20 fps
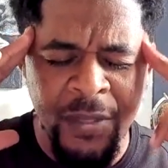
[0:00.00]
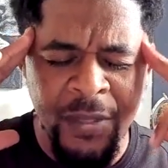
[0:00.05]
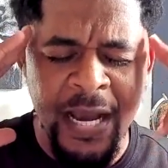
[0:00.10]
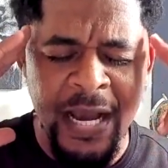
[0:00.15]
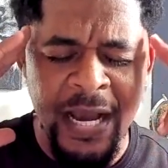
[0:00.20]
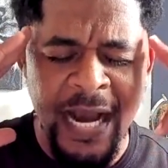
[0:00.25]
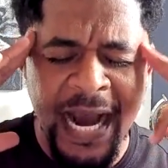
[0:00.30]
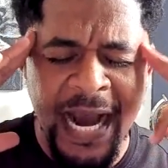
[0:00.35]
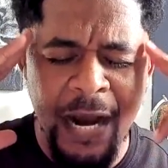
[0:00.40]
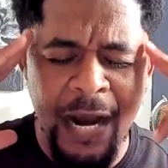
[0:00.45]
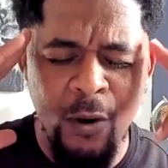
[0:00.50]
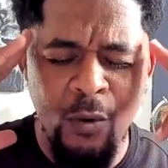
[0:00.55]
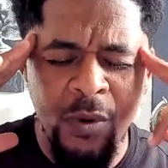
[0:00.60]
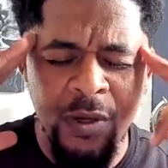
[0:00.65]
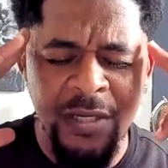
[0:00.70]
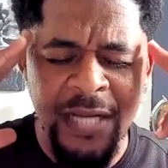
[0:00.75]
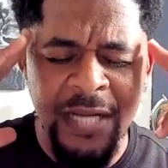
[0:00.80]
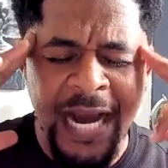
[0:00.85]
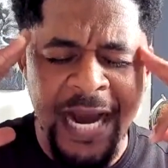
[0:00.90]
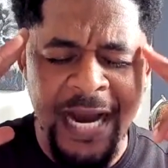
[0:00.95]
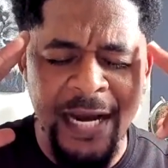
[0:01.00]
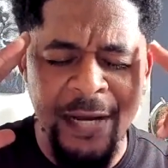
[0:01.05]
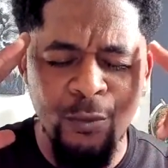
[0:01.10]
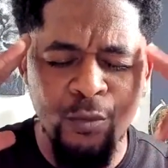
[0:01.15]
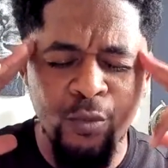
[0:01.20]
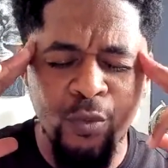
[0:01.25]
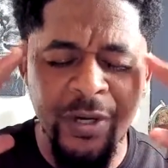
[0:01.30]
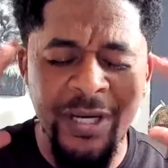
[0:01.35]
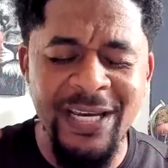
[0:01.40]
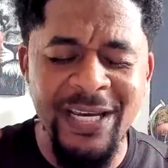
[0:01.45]
how will I
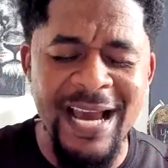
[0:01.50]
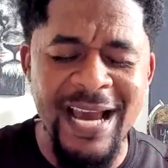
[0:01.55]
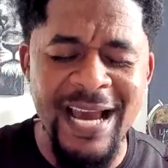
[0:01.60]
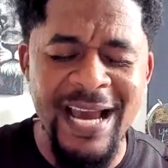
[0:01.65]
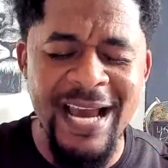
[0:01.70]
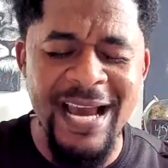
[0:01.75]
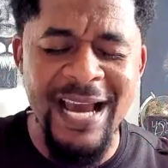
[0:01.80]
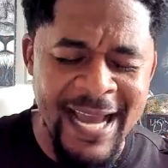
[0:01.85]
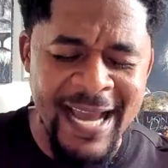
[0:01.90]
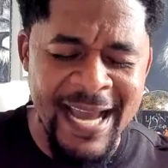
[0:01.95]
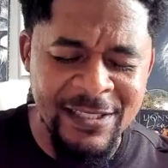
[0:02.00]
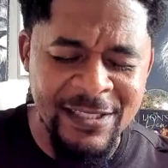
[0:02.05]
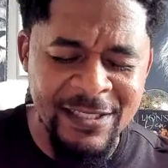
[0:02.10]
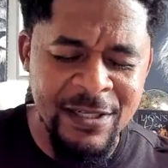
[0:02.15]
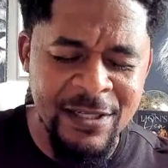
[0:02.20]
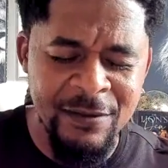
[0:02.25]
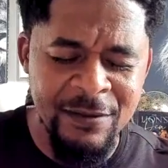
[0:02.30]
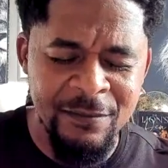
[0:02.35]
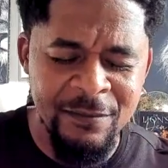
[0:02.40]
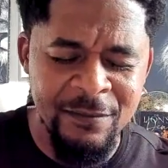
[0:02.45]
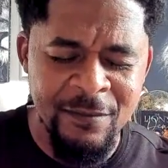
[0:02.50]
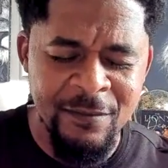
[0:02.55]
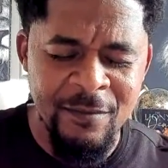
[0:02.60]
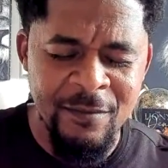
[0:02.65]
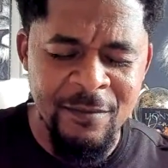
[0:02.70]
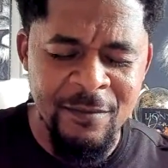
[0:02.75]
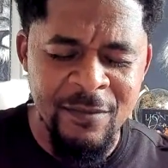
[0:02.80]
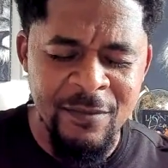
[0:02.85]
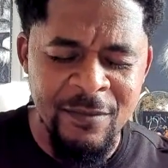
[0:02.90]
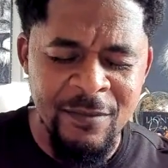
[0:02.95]
react
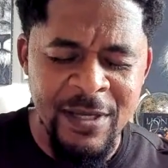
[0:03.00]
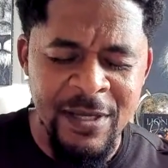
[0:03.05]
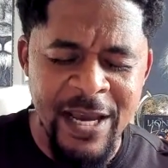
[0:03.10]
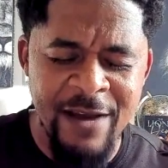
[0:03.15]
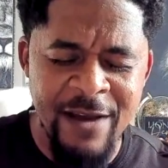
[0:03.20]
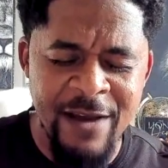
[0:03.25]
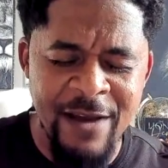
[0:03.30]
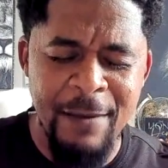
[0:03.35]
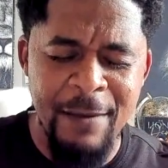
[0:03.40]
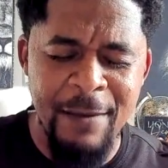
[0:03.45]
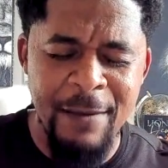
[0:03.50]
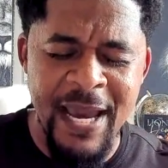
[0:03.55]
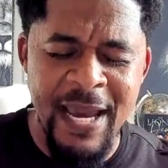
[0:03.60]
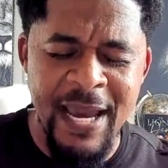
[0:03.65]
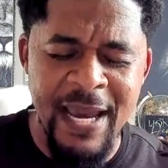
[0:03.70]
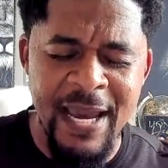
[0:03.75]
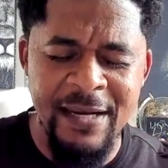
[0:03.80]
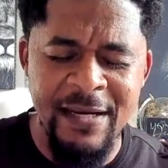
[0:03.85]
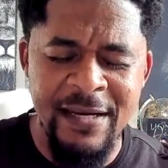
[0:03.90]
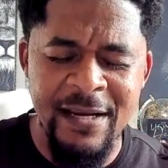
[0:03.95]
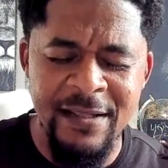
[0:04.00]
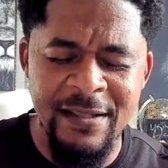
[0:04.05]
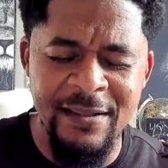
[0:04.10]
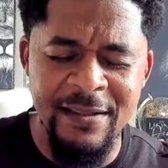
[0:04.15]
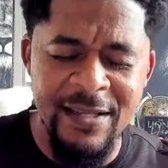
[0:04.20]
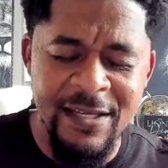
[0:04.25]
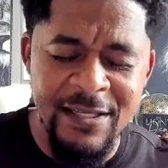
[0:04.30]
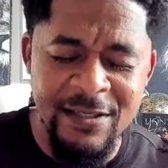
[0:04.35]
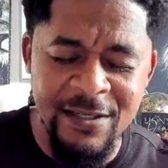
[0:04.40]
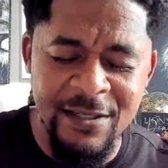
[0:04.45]
if I made
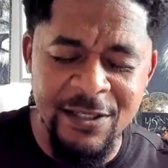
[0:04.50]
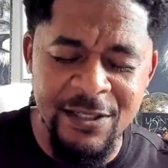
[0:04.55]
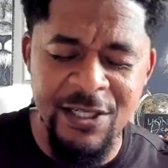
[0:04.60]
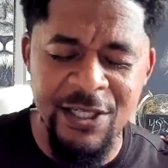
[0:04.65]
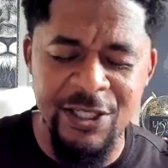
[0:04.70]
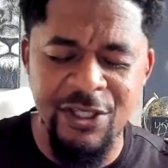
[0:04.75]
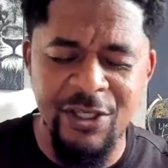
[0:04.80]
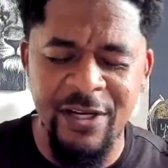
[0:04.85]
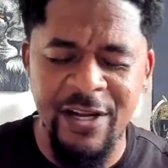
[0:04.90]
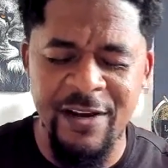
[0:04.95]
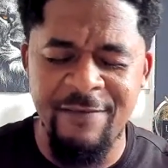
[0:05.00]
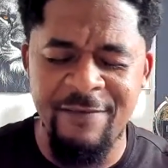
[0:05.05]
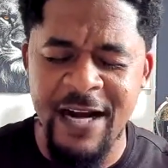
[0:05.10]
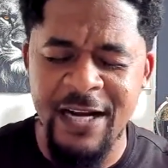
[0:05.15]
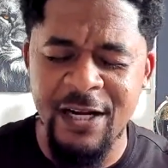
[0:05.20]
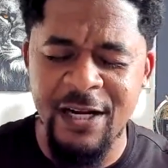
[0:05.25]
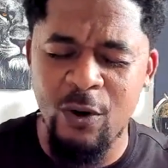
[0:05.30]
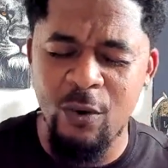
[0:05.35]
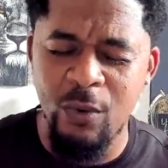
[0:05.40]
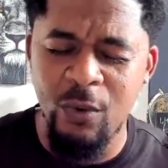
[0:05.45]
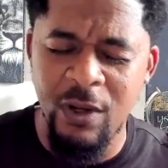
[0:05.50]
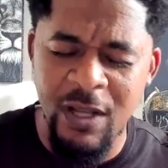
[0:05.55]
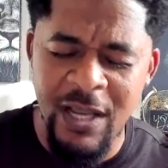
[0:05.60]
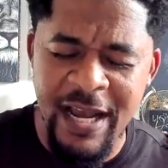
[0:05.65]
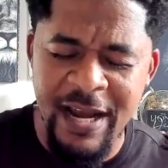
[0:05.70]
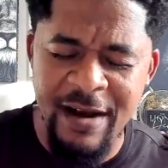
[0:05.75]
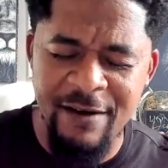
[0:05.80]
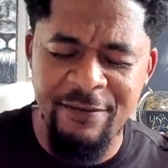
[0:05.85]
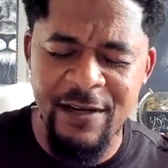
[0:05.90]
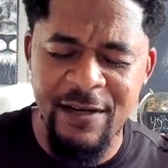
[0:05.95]
this decision? If I go
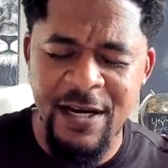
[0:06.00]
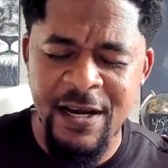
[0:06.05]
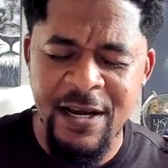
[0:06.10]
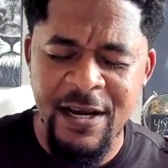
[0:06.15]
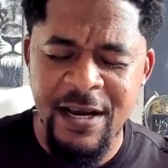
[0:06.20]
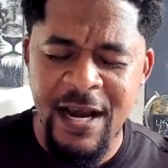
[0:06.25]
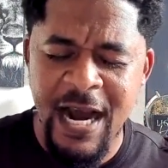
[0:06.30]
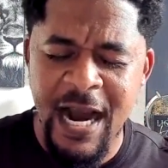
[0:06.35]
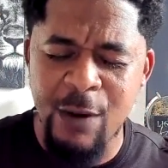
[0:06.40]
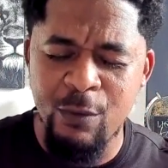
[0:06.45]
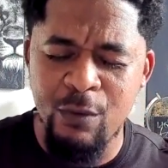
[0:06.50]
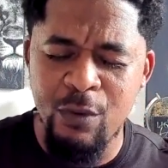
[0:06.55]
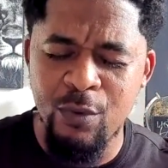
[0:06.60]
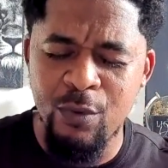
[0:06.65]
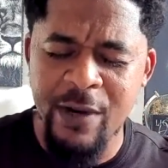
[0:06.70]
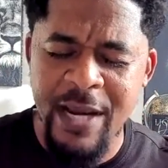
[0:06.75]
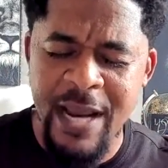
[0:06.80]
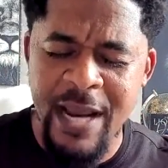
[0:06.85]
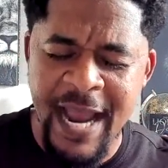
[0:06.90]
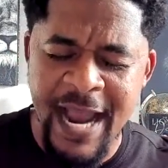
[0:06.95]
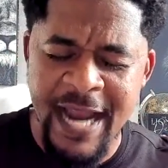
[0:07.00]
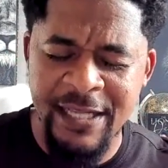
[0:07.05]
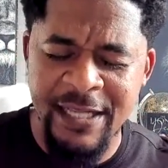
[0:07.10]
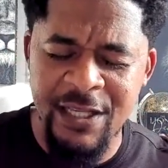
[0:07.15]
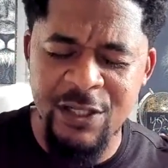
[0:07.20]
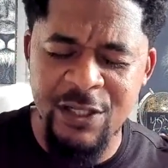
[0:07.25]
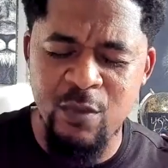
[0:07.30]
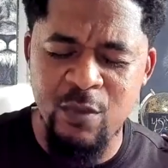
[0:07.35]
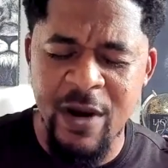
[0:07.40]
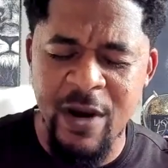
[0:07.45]
left, I will react
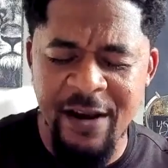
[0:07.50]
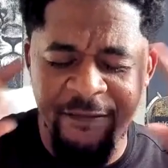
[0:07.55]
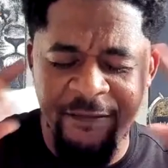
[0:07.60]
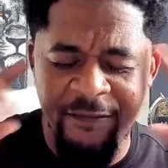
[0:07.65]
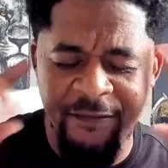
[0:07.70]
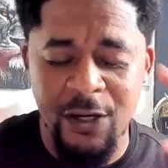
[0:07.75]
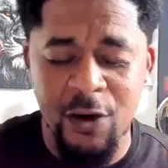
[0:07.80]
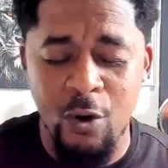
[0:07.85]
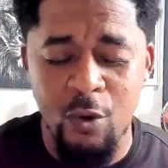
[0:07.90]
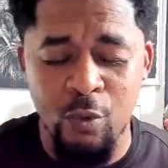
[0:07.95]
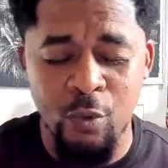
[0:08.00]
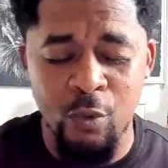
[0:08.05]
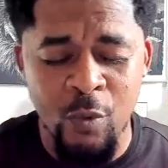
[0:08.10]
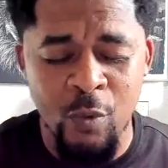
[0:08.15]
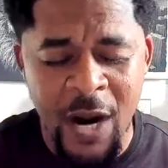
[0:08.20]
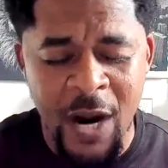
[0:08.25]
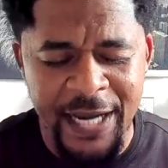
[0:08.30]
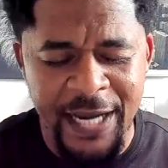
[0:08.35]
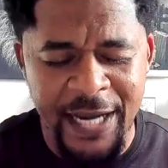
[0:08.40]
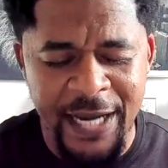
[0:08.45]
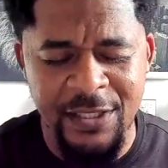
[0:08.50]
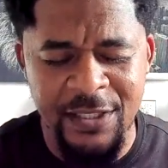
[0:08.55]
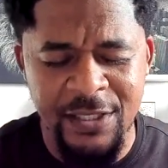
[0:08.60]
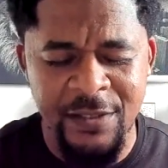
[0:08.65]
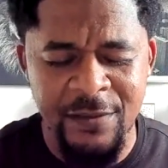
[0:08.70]
this way. If I go right,